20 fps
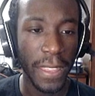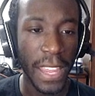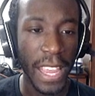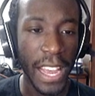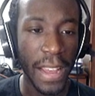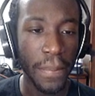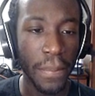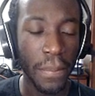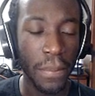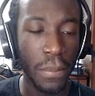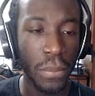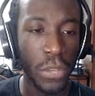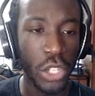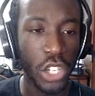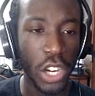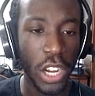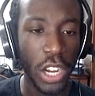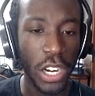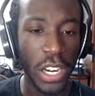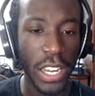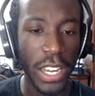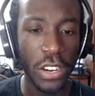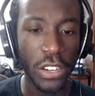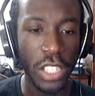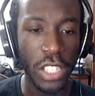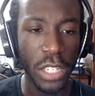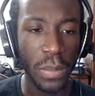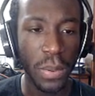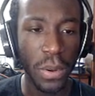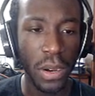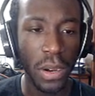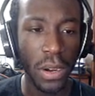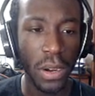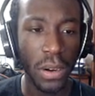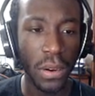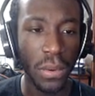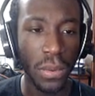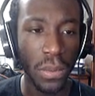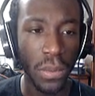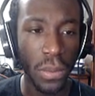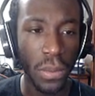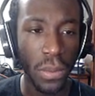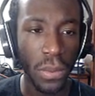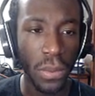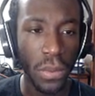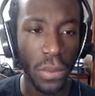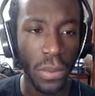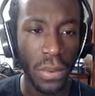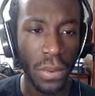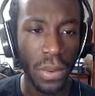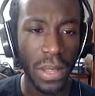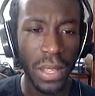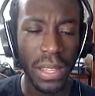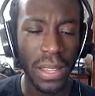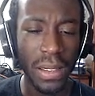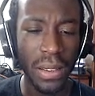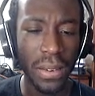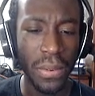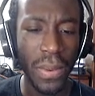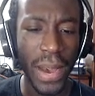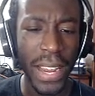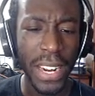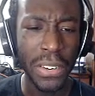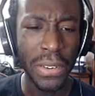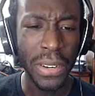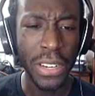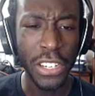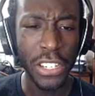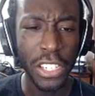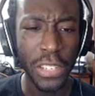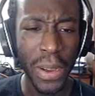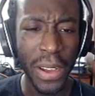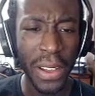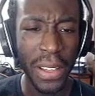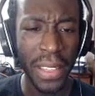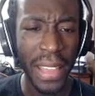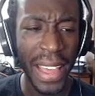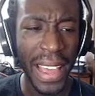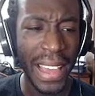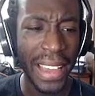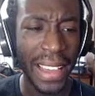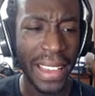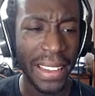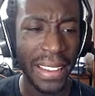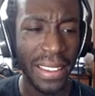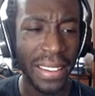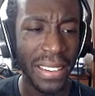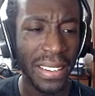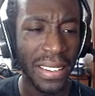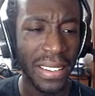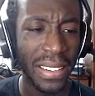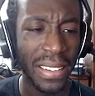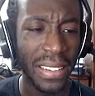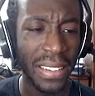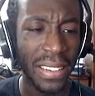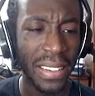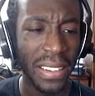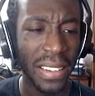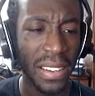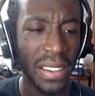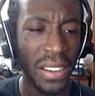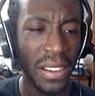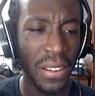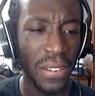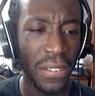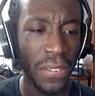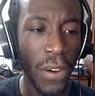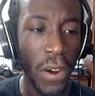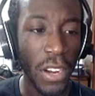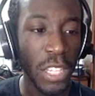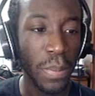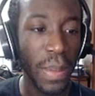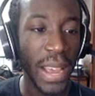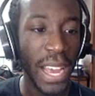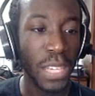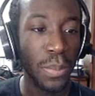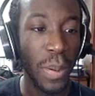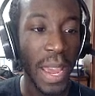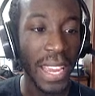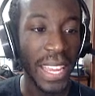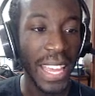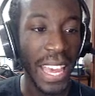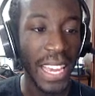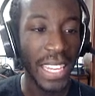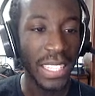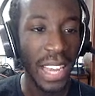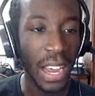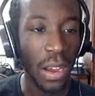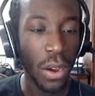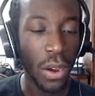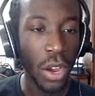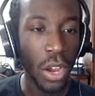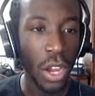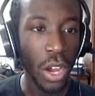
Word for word: Yep, Marshana, energy ball. Why do you energy ball that? Focus blast, pancake dot.